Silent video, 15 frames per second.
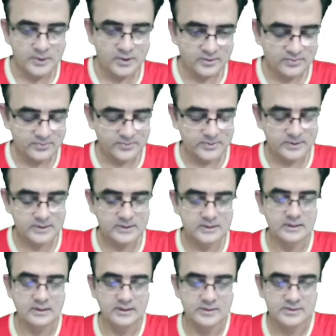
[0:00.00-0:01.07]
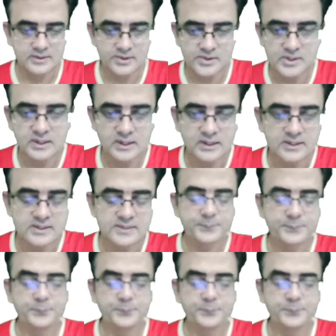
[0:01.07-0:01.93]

of discussion is